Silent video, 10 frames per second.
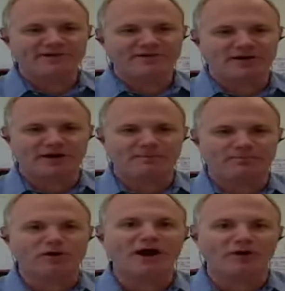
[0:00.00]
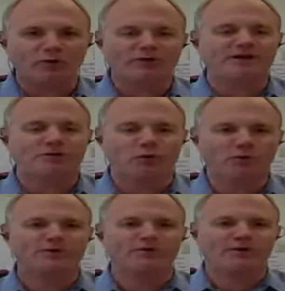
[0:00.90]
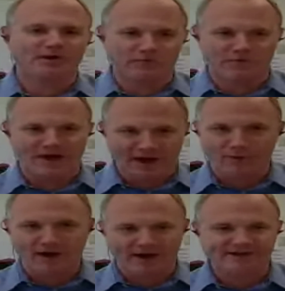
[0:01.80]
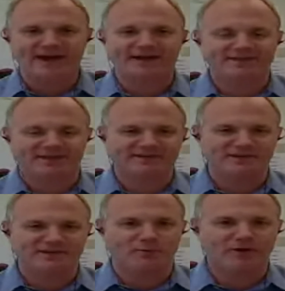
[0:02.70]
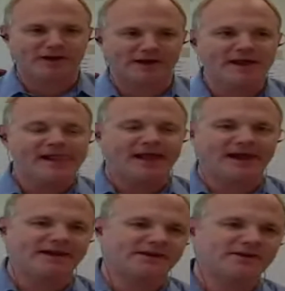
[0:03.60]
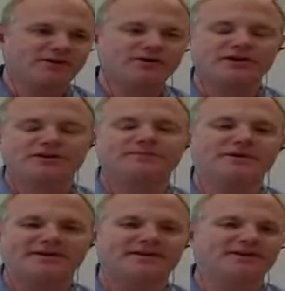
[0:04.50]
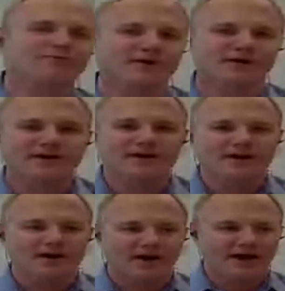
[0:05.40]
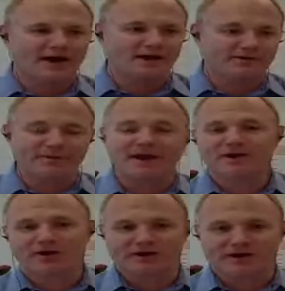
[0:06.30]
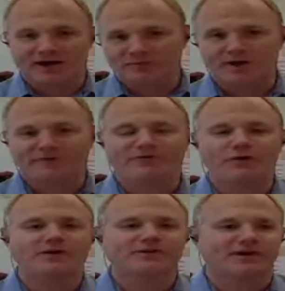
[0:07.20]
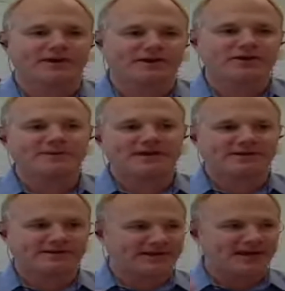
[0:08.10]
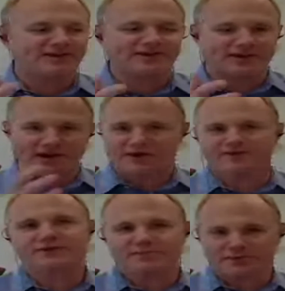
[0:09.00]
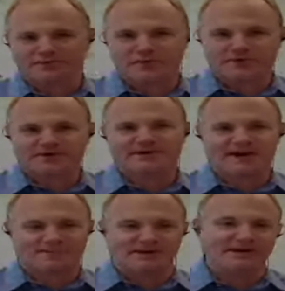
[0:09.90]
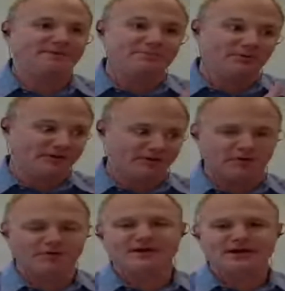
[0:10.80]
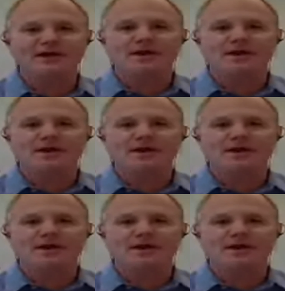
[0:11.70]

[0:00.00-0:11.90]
have a, a priority order of how I attack things in the morning, and it could be different uh, depending on kind of what I'm focused on. It could be today is a customer focused day, meaning people that are already